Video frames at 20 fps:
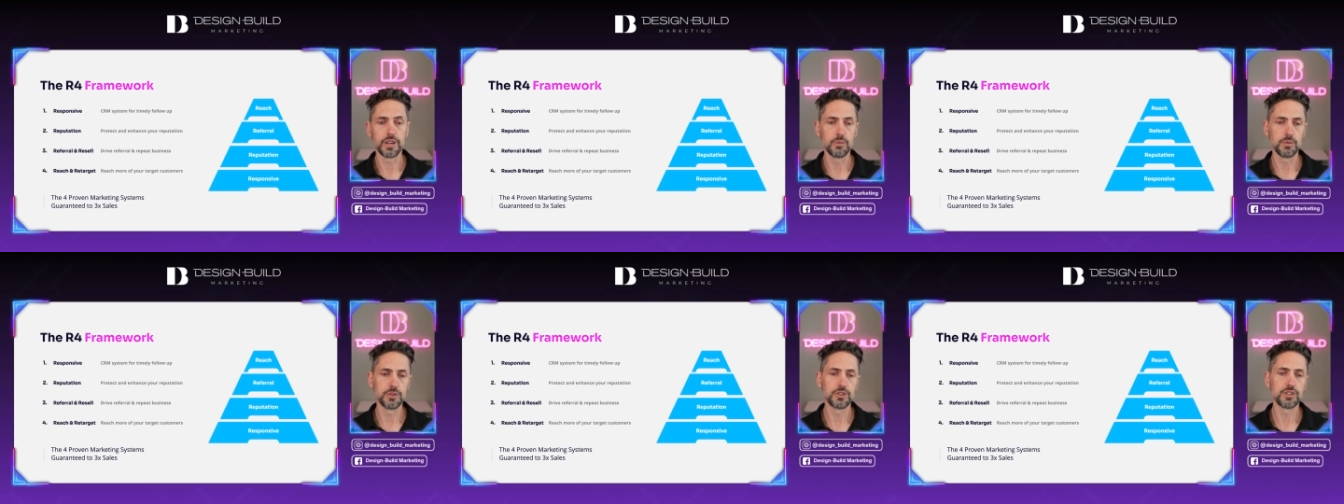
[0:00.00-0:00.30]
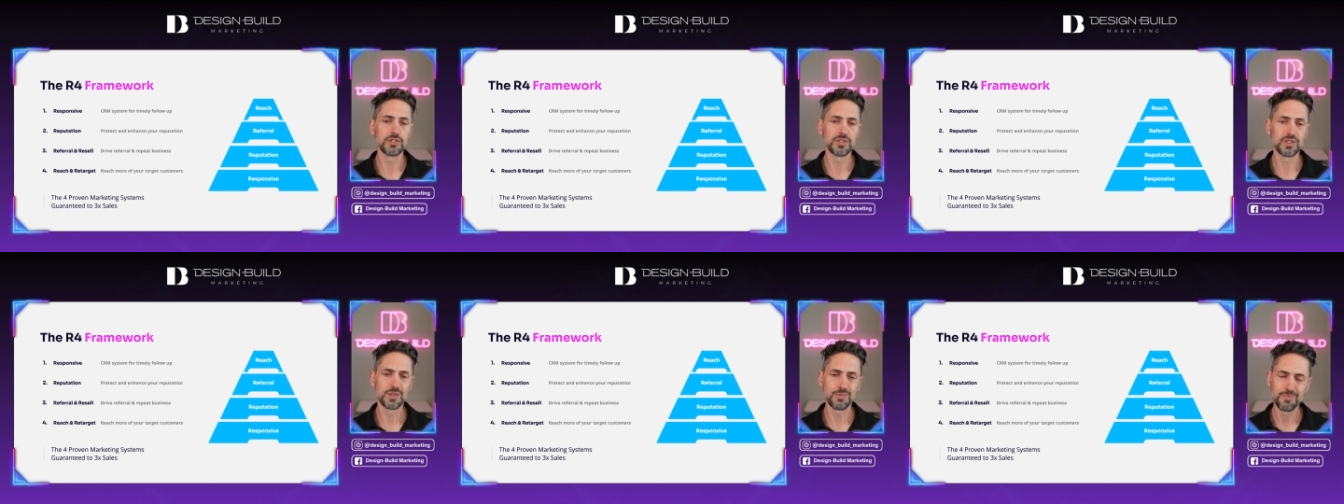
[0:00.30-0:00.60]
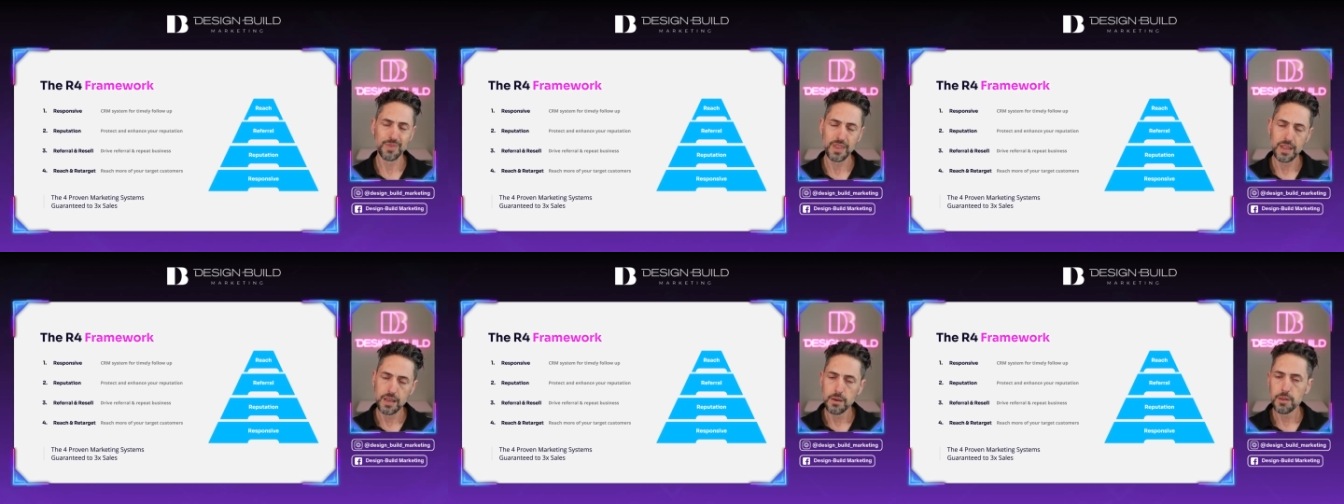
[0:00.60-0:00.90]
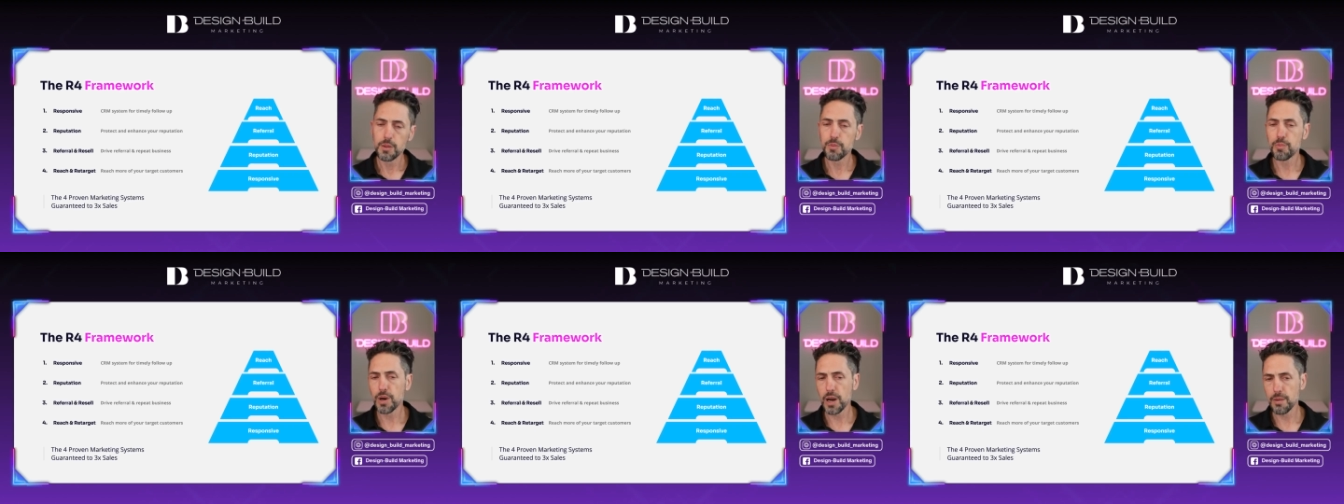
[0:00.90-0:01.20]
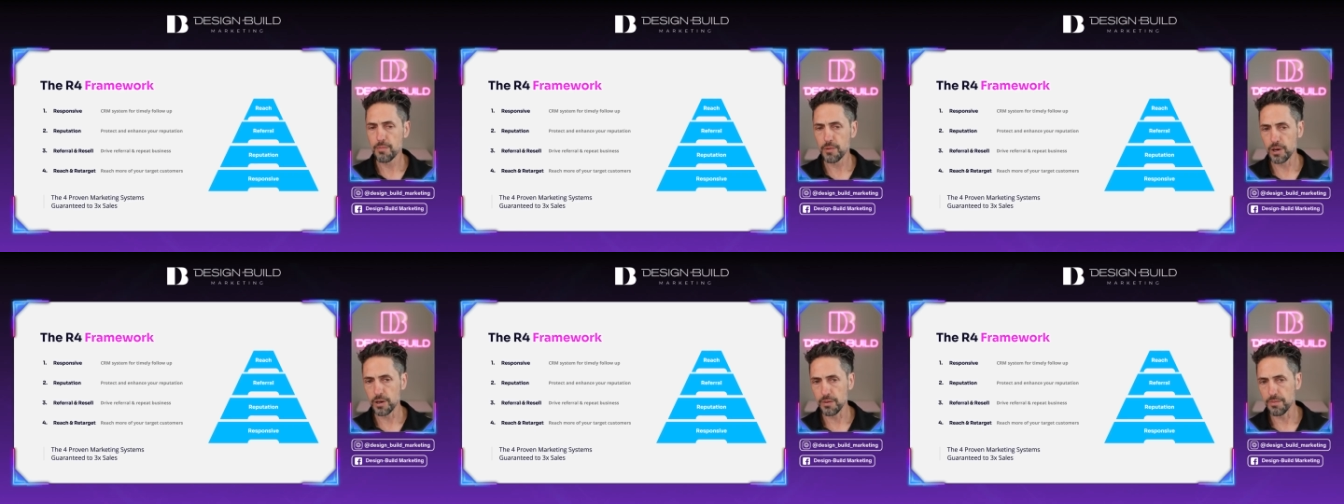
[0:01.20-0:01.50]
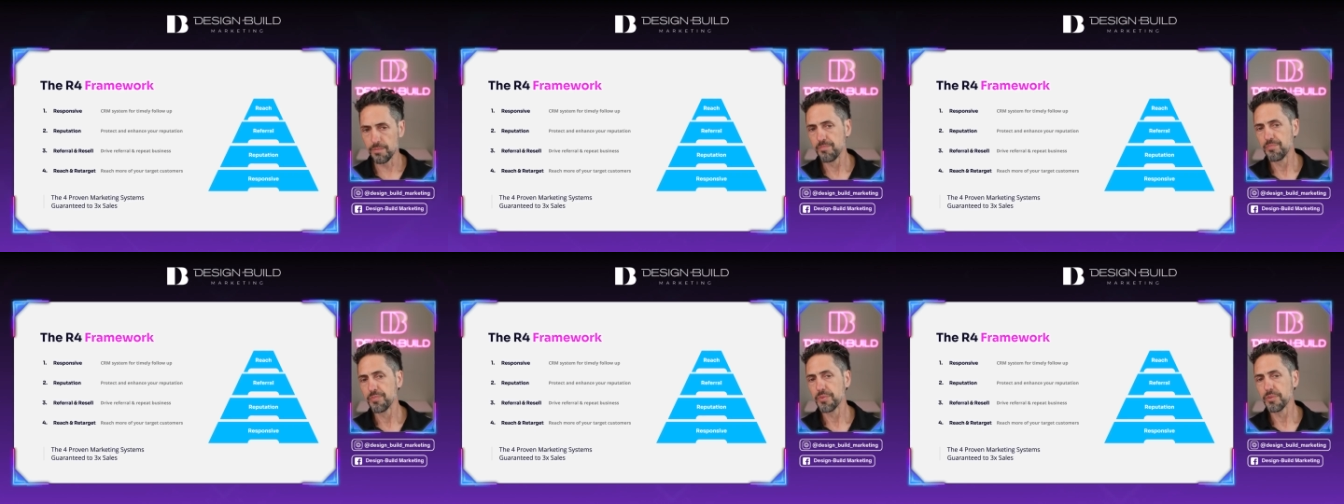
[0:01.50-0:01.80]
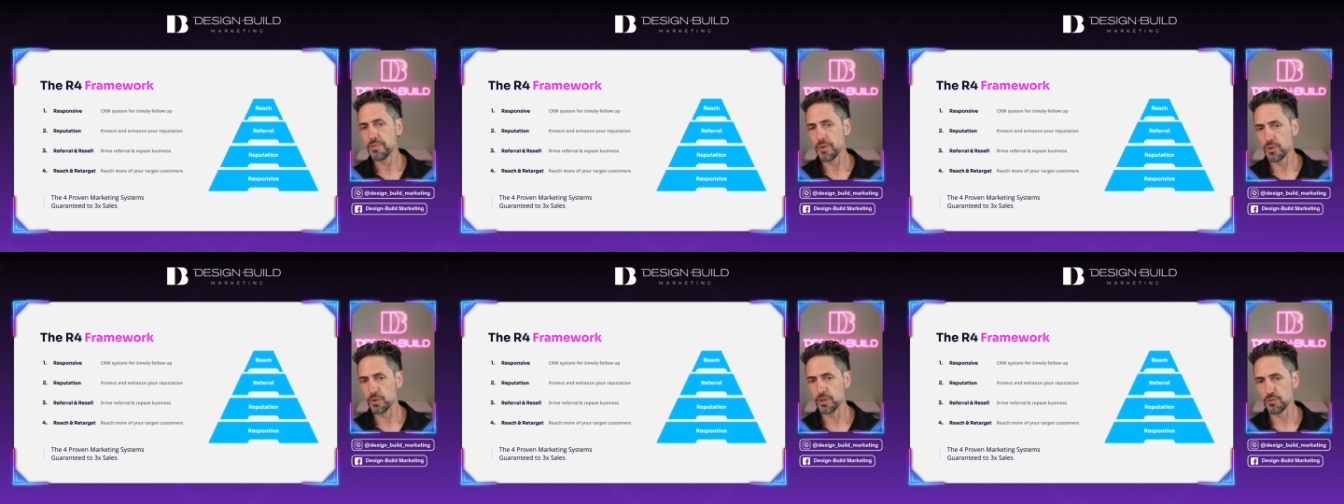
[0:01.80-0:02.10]
which is the primary
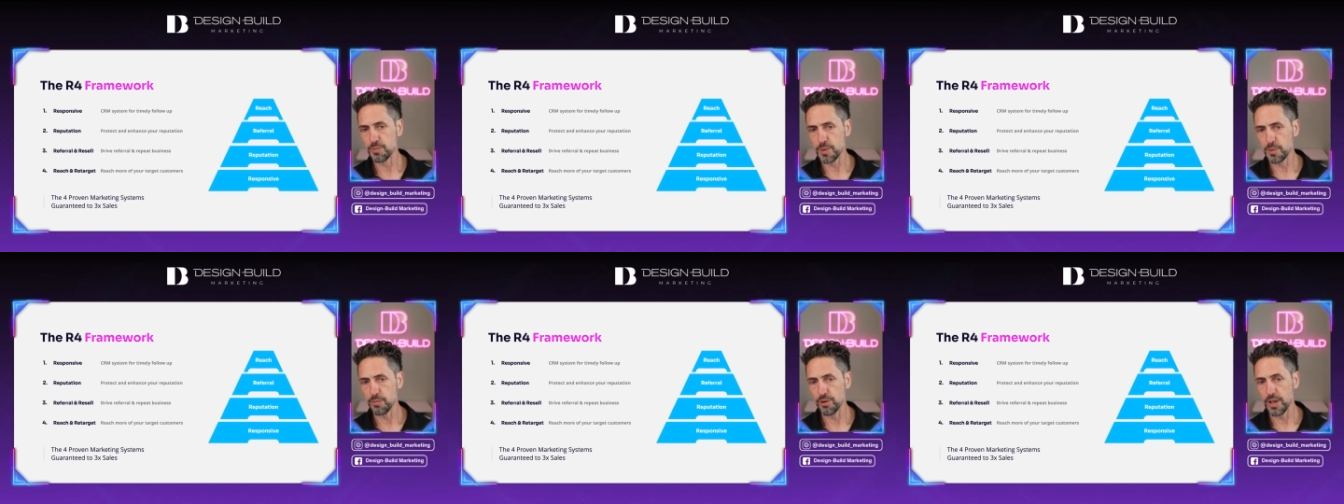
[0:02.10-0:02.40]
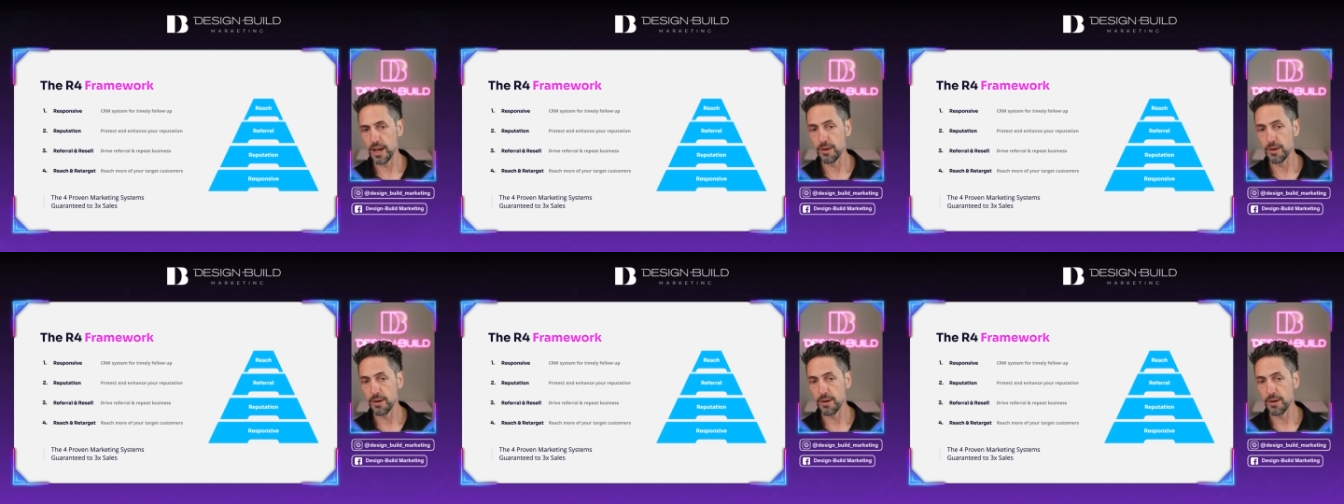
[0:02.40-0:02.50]
focus people